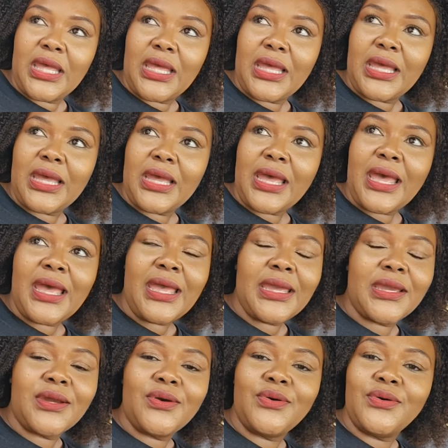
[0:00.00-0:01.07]
I
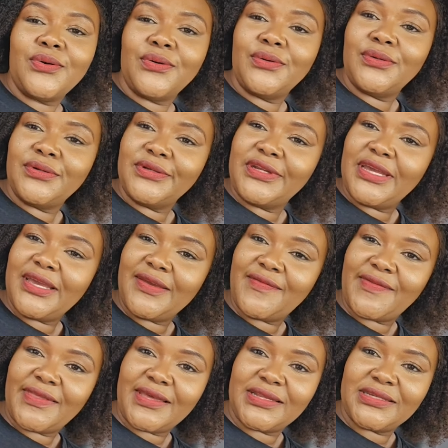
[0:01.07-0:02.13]
could have that.
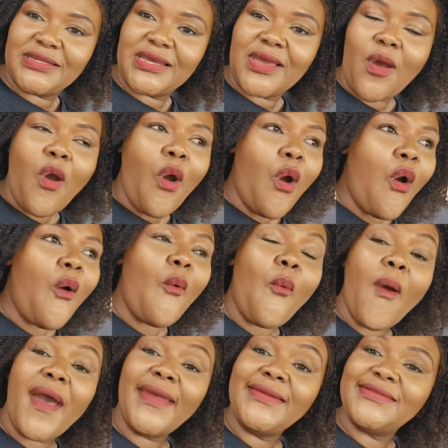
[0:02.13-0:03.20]
Or why
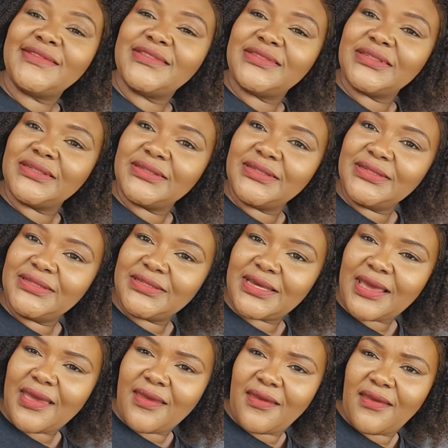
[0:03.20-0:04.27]
didn't I
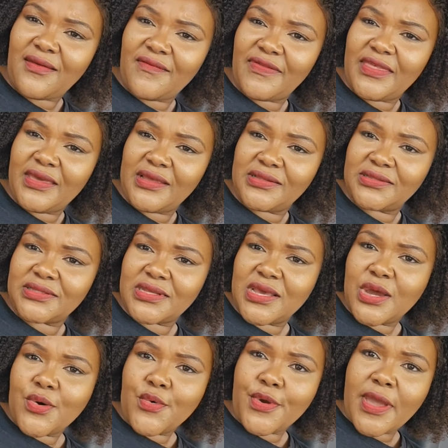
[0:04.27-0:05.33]
have that?
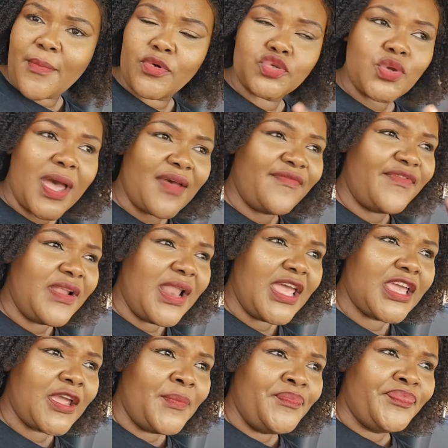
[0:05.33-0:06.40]
Wearable. So I feel like
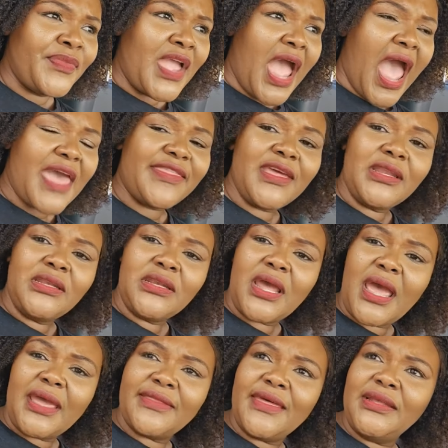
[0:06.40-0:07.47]
I then I
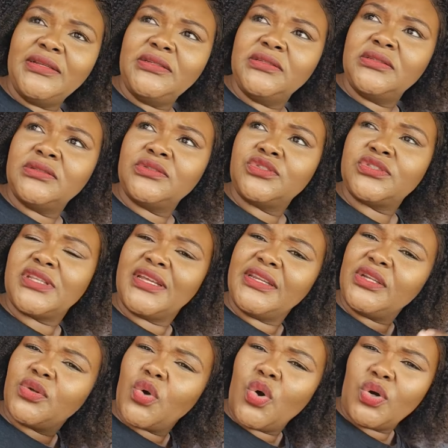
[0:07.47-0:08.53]
then started
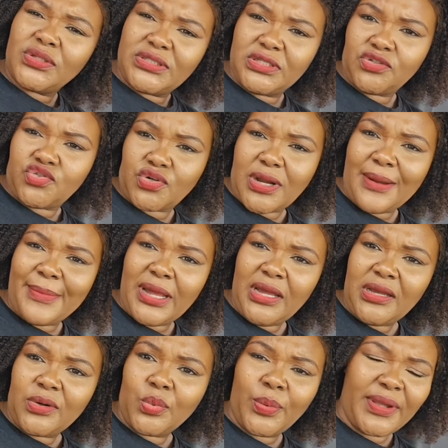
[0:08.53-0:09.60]
causing drama where
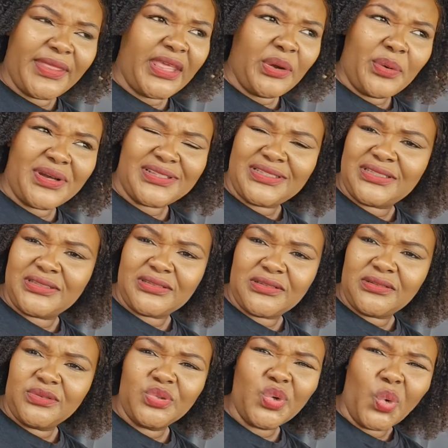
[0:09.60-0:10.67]
there was no
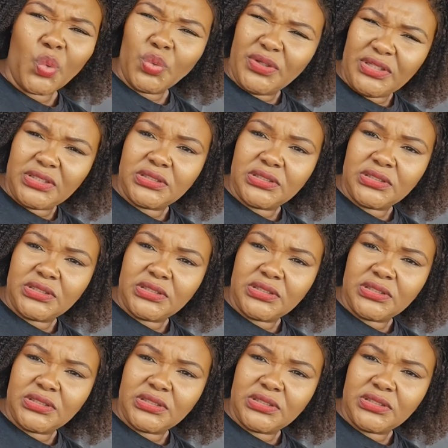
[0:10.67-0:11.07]
need